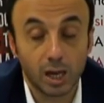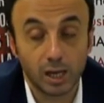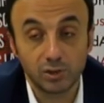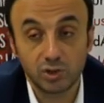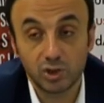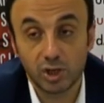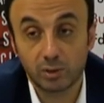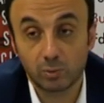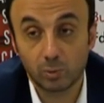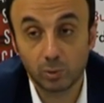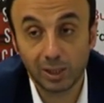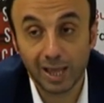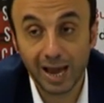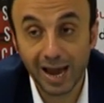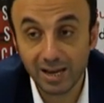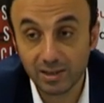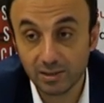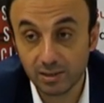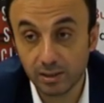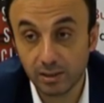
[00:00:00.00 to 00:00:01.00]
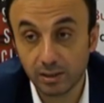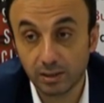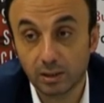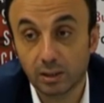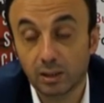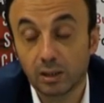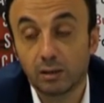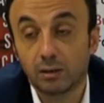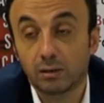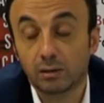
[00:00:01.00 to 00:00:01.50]
generalizing
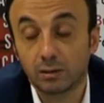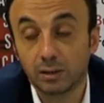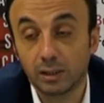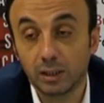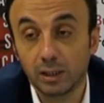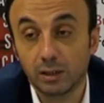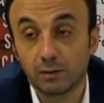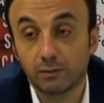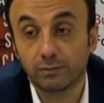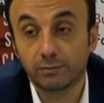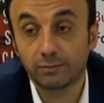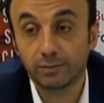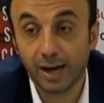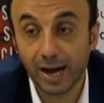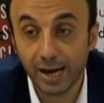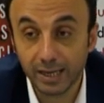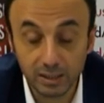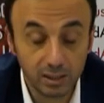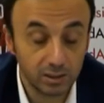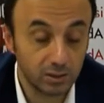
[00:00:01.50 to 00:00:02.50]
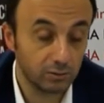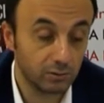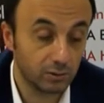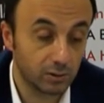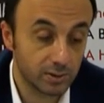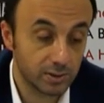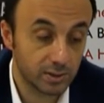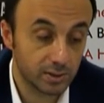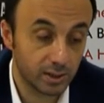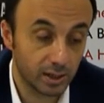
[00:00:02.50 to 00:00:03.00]
the finding of your
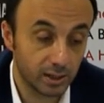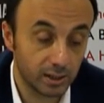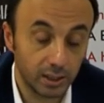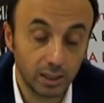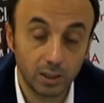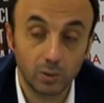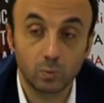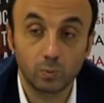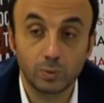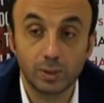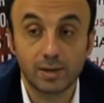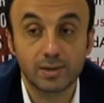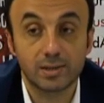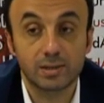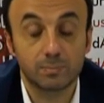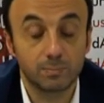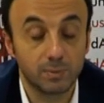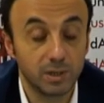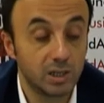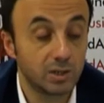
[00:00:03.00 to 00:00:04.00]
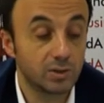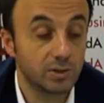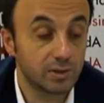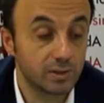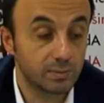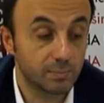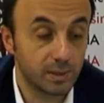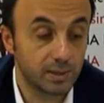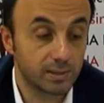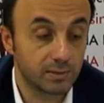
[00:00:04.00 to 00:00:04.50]
study, we need to
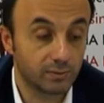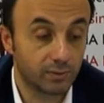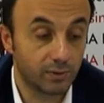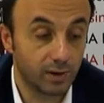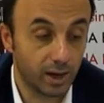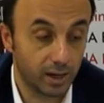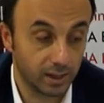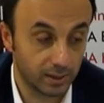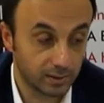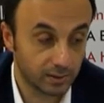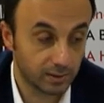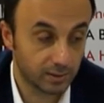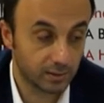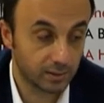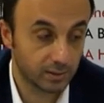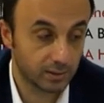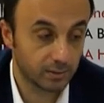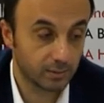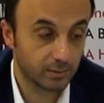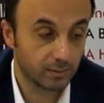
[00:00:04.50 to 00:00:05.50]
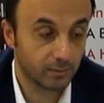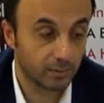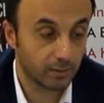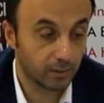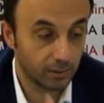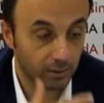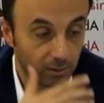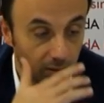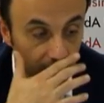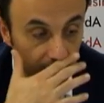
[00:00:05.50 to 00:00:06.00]
specify.
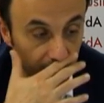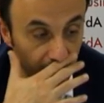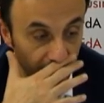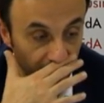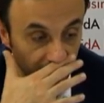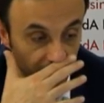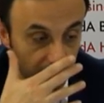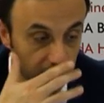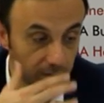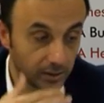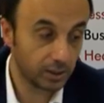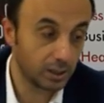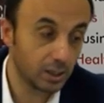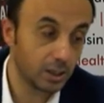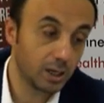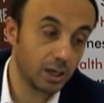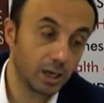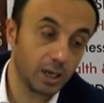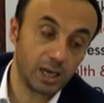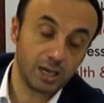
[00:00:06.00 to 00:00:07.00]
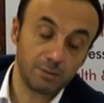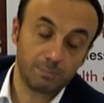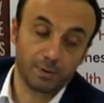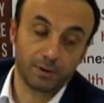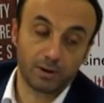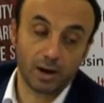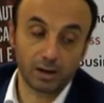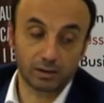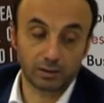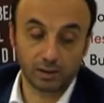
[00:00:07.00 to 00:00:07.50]
Okay. In
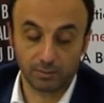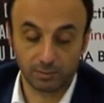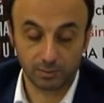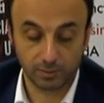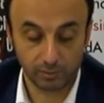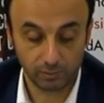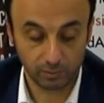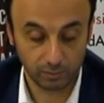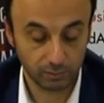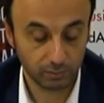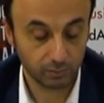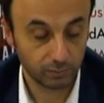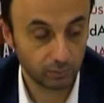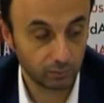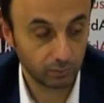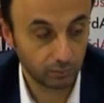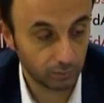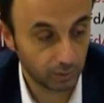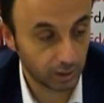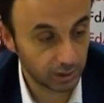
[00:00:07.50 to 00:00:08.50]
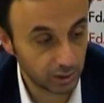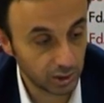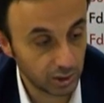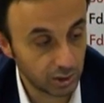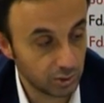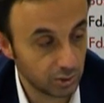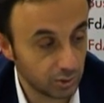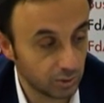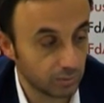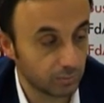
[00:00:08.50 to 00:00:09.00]
paragraphs, what do you
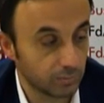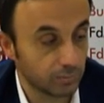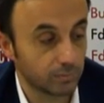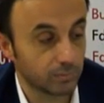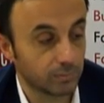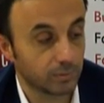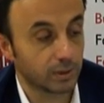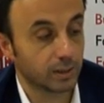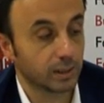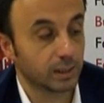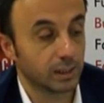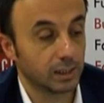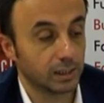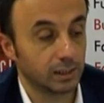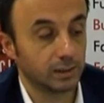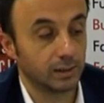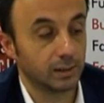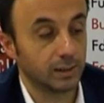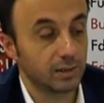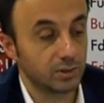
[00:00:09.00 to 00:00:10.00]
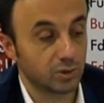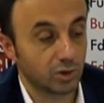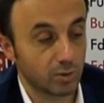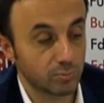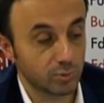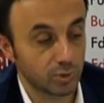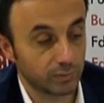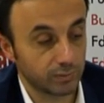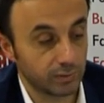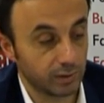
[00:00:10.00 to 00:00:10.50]
do? In
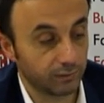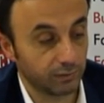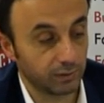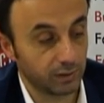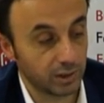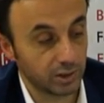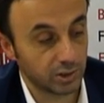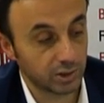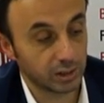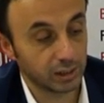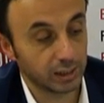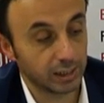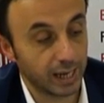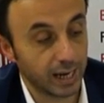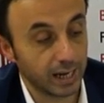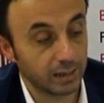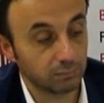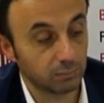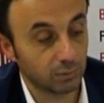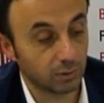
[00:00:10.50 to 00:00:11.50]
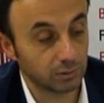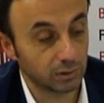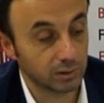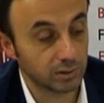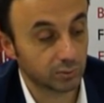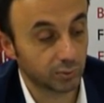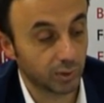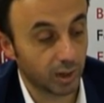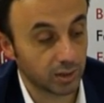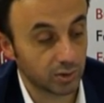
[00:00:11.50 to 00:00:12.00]
terms of definition, length, modal
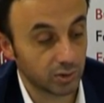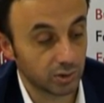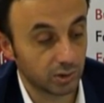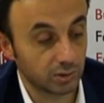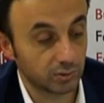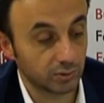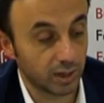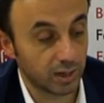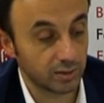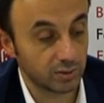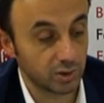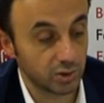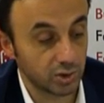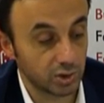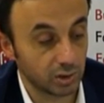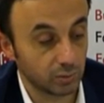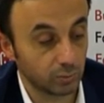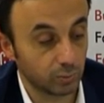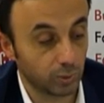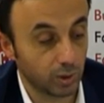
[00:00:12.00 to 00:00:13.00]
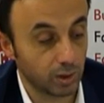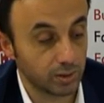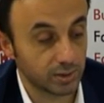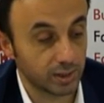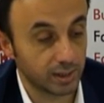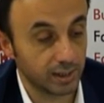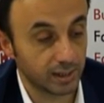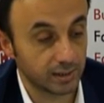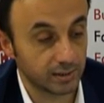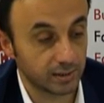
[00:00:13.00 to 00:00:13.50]
structure, transitional words,
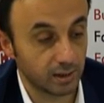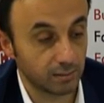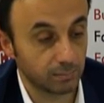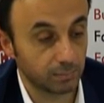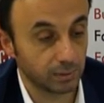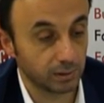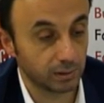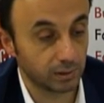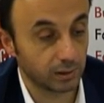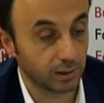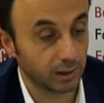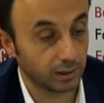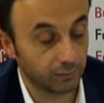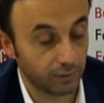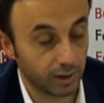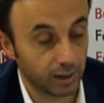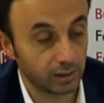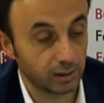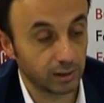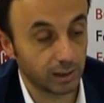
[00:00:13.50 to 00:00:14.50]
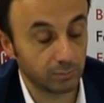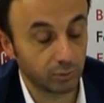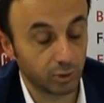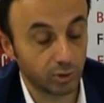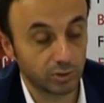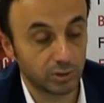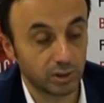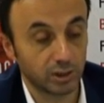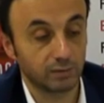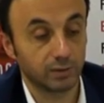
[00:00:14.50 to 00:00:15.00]
and example. Finally, I'm
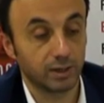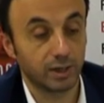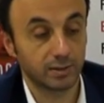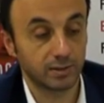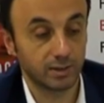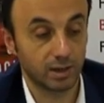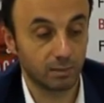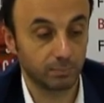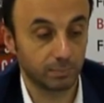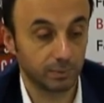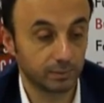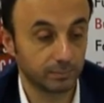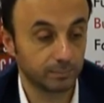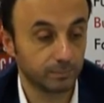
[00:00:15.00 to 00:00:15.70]
going to give an example.